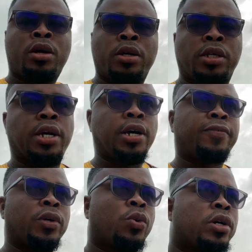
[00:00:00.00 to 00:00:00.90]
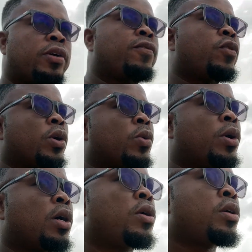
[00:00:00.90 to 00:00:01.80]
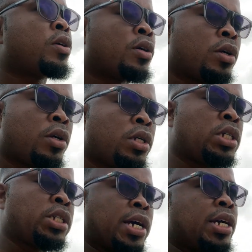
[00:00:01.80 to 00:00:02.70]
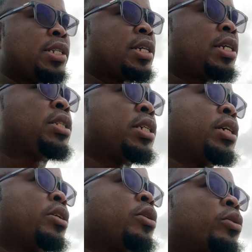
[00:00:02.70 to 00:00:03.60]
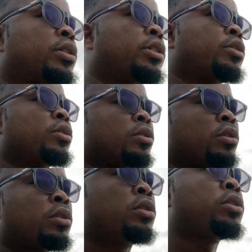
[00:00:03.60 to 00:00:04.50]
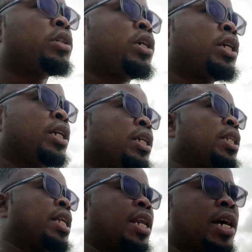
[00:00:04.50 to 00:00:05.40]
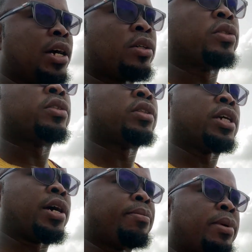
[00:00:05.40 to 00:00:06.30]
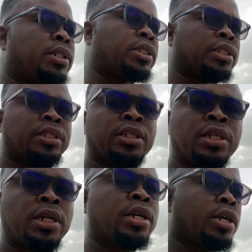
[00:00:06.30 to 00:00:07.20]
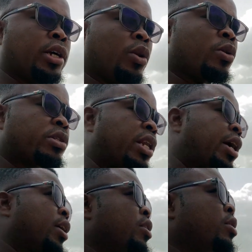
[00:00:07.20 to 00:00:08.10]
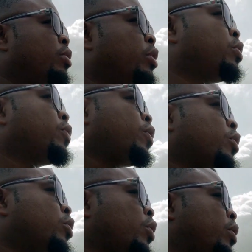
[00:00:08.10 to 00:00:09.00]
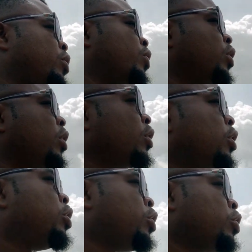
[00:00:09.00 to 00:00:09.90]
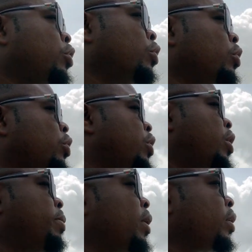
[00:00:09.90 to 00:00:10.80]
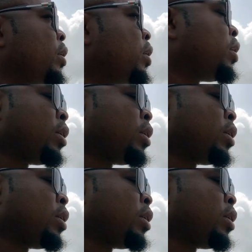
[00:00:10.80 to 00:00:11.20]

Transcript: Yeah, after working for a while, I decided to get closer to that house that I mentioned. It looks like 3 to 4 story, no, 2 story building.